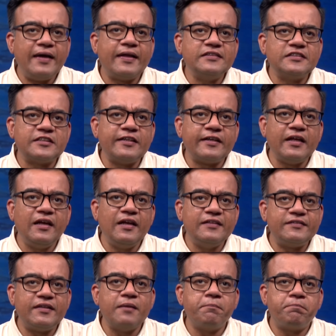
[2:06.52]
density
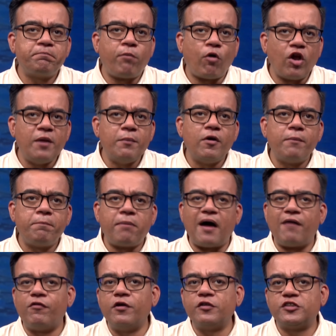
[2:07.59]
lithium polymer
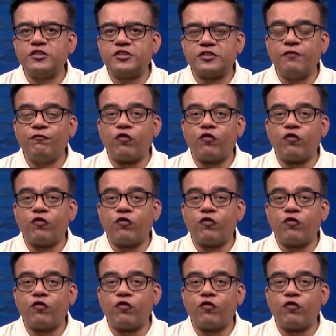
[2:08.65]
power system